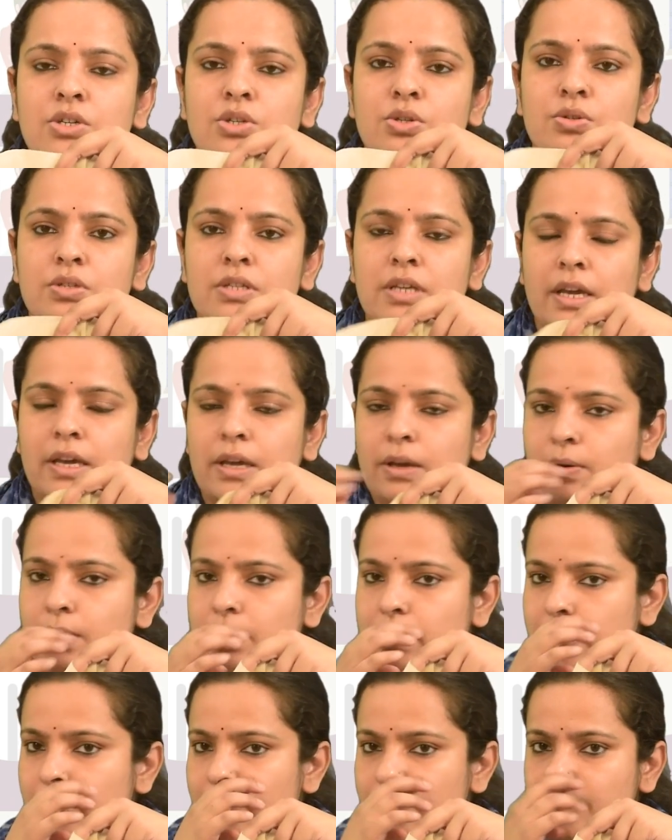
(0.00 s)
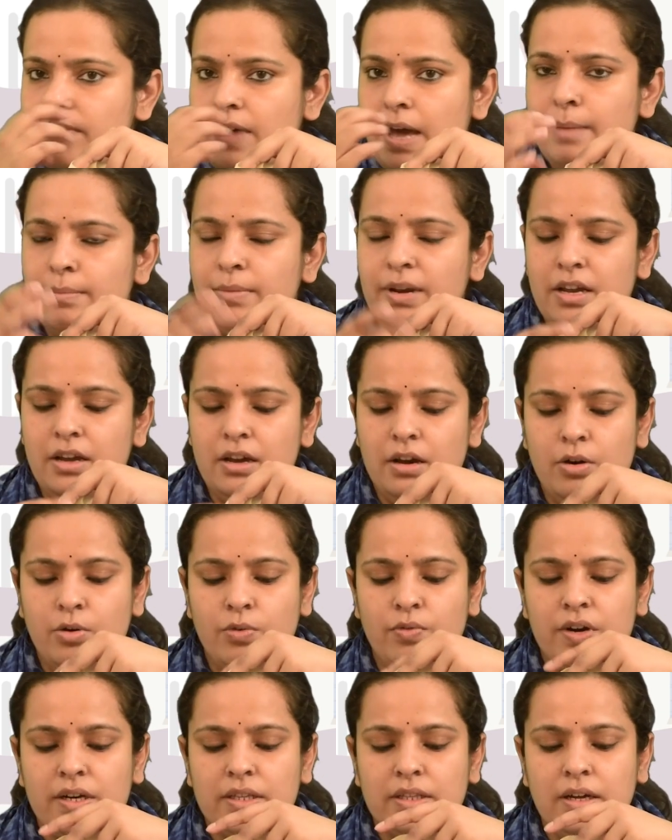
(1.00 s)
to secure the fabric
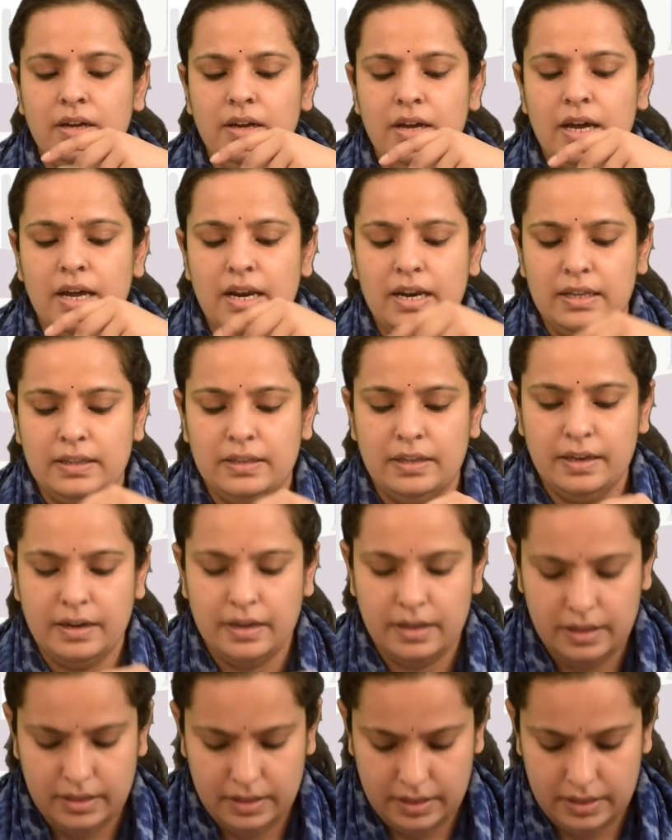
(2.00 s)
over the another.